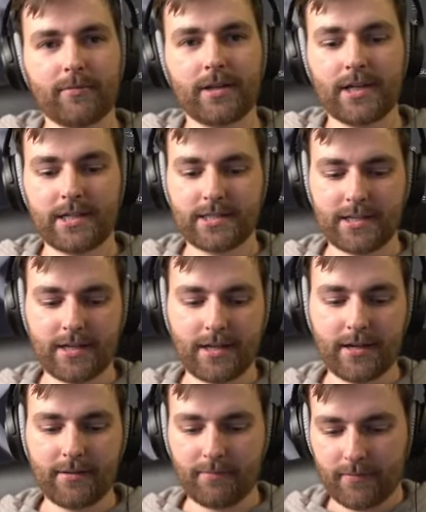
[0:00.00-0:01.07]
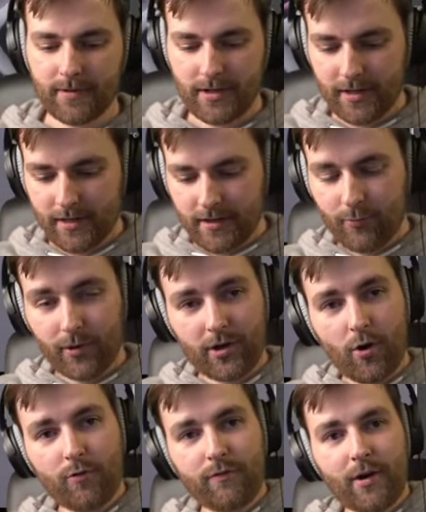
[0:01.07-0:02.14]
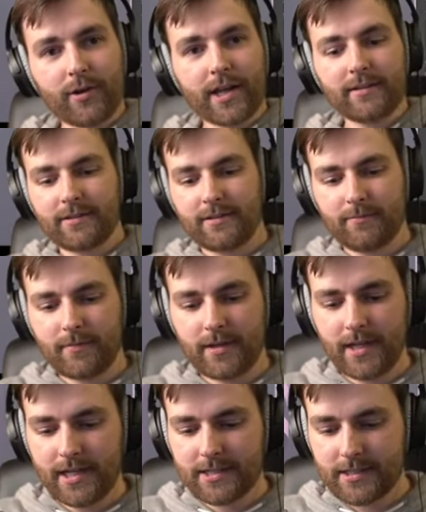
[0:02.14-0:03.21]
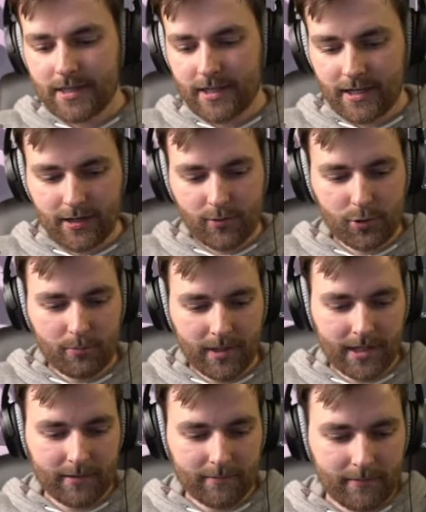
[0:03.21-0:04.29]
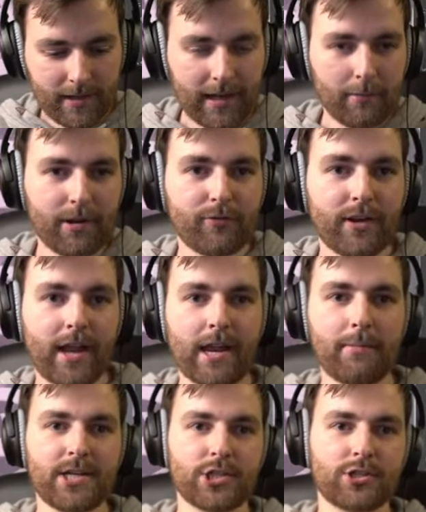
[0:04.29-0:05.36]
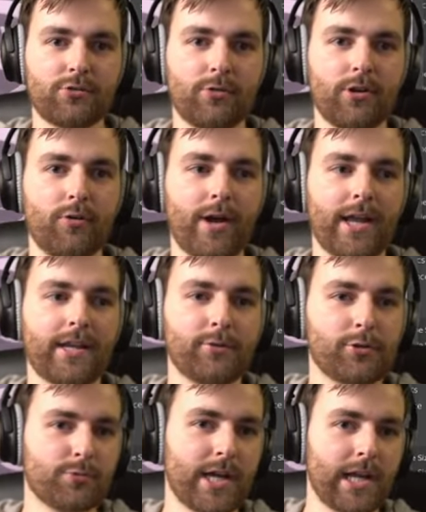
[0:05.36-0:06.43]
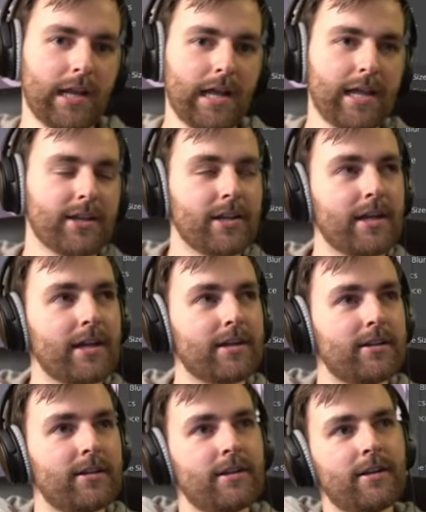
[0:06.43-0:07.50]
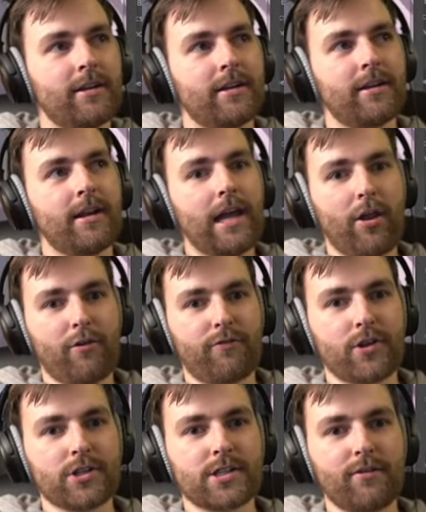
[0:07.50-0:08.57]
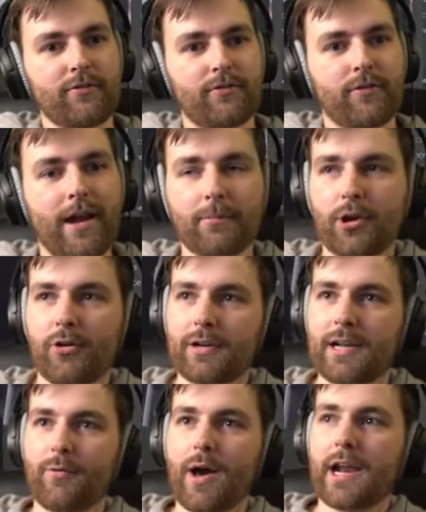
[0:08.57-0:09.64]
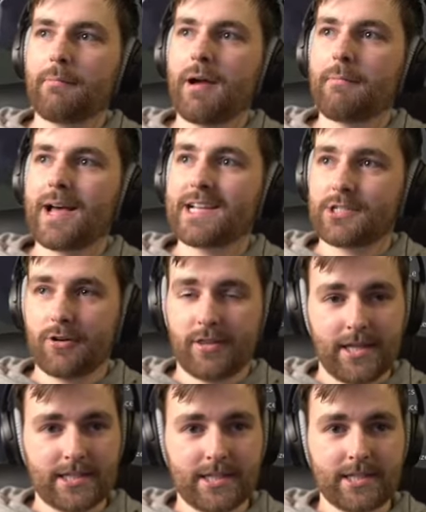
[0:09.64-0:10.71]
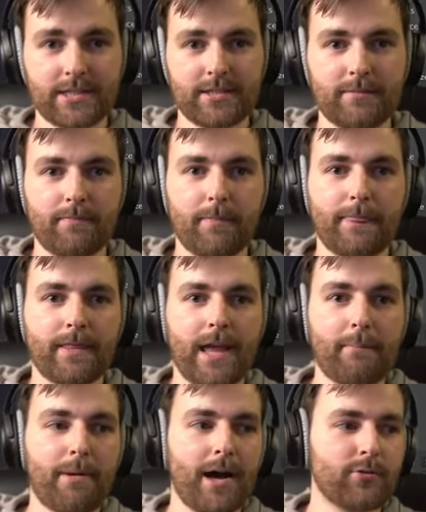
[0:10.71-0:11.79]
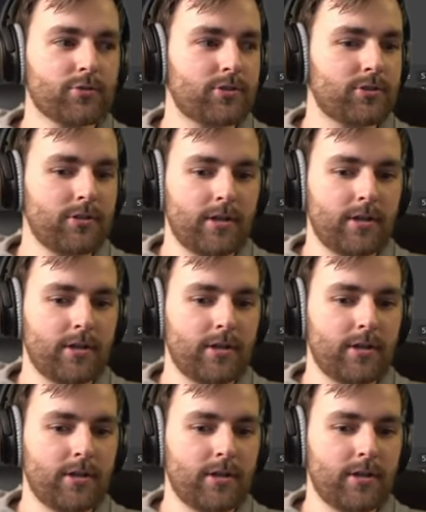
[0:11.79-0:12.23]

is um, we're co-founding it. It is uh, going to be a little bit of an animation studio and a YouTube channel and uh, a lot of fun stuff. I'm currently writing my master thesis about